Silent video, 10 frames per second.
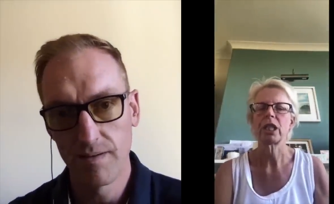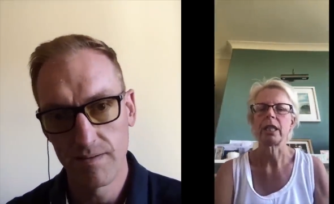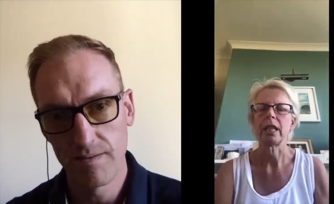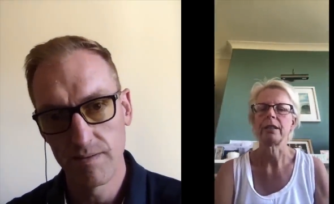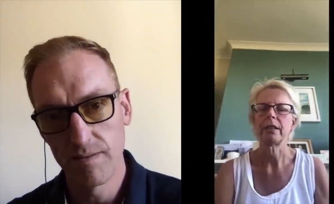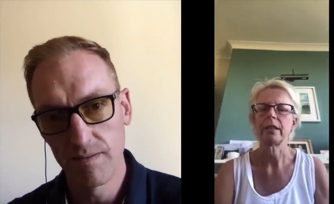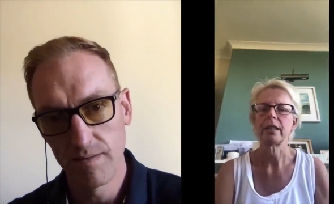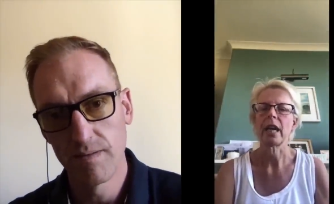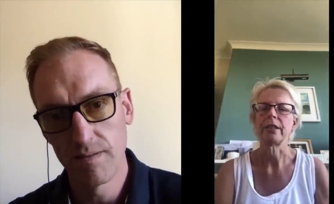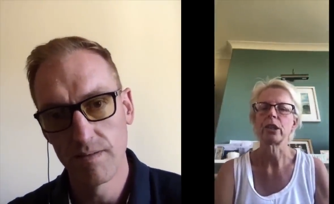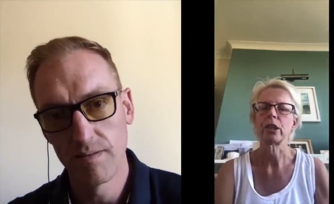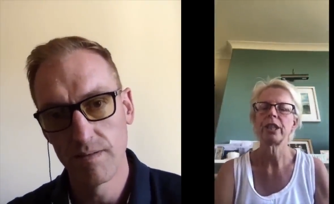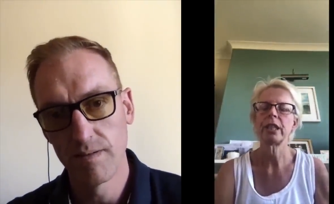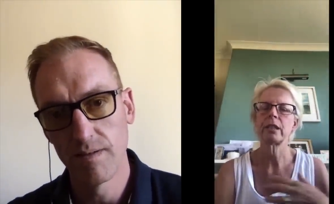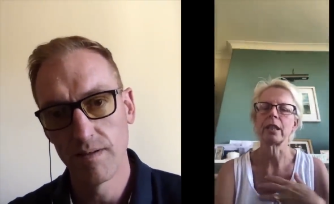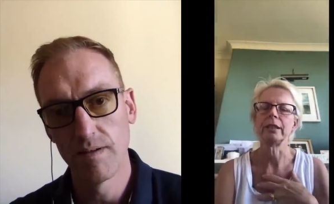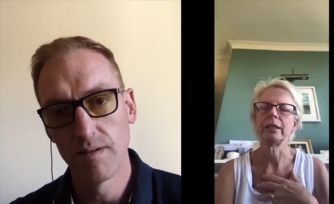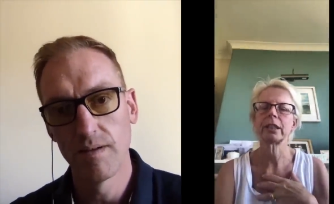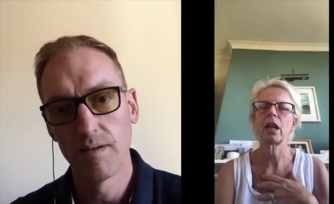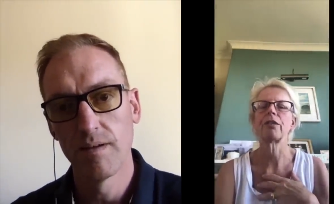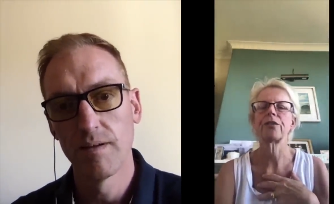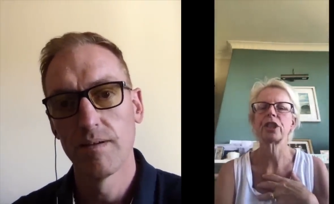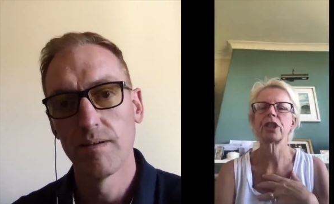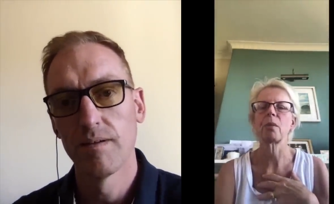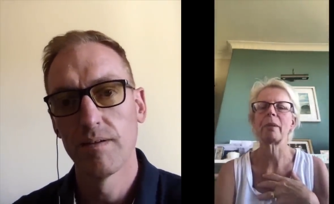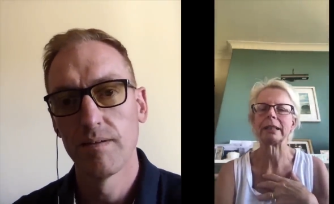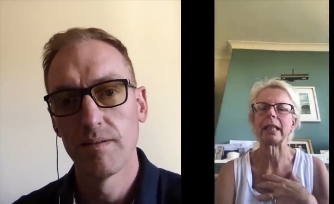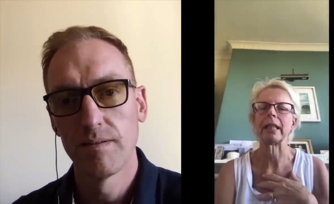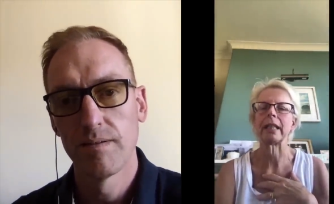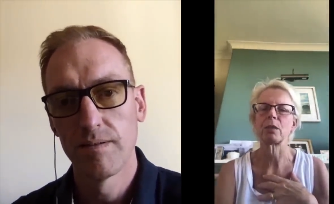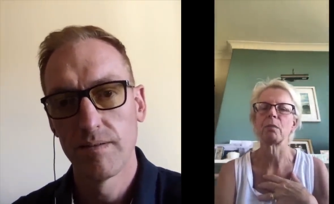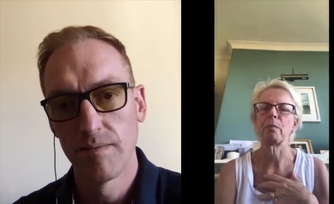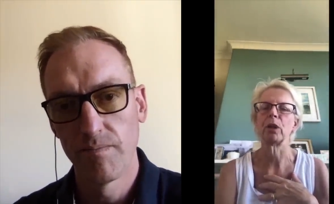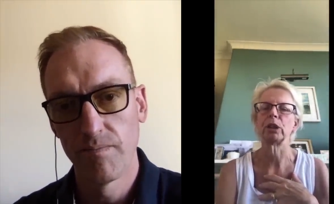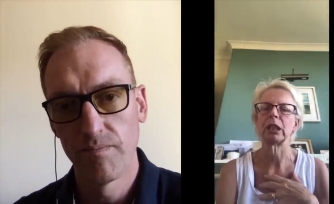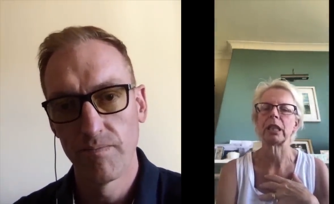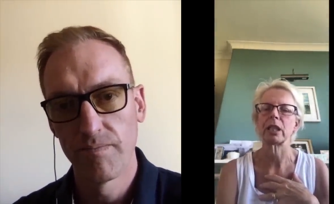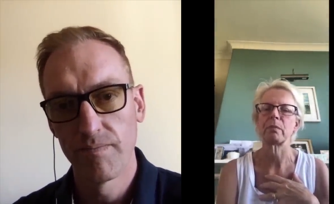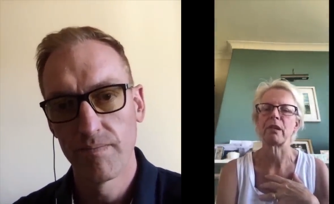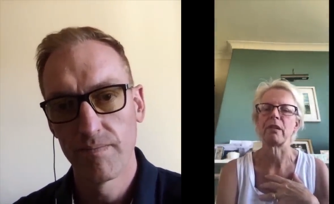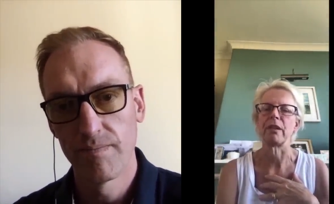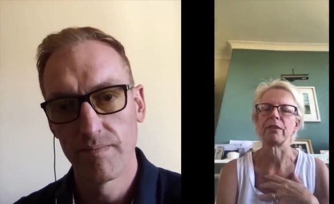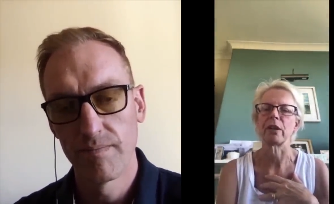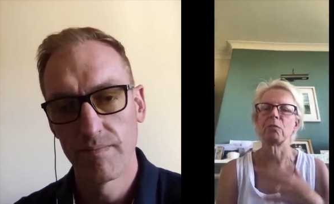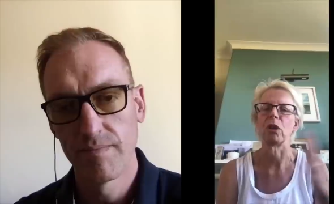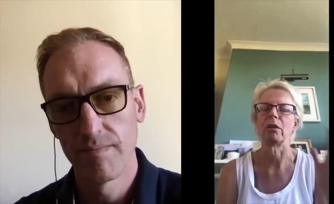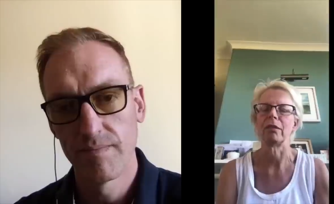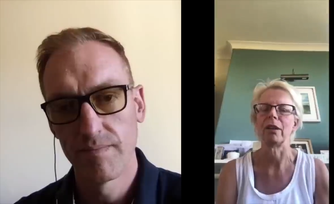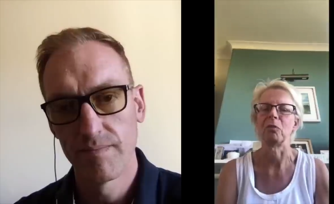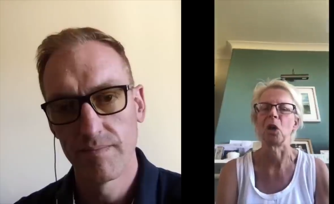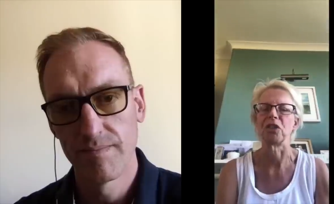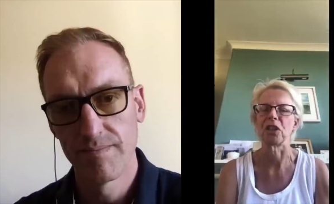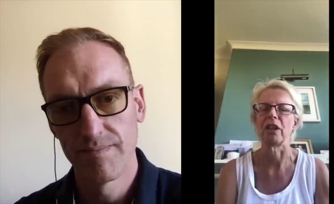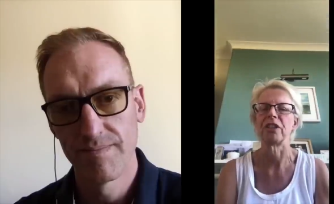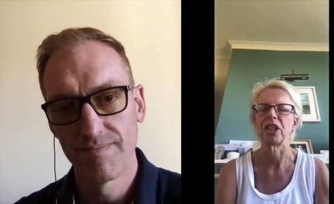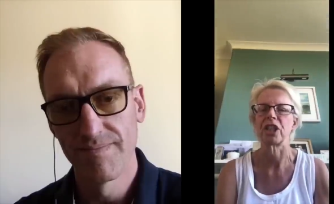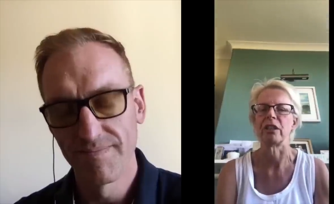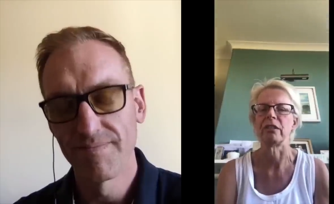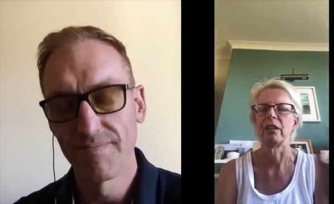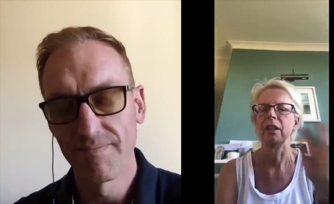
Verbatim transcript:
Speaker 1: at the end of the day. So this is, it's kind of, to some extent, that's my personal experience. I'm not, I'm not a dietitian.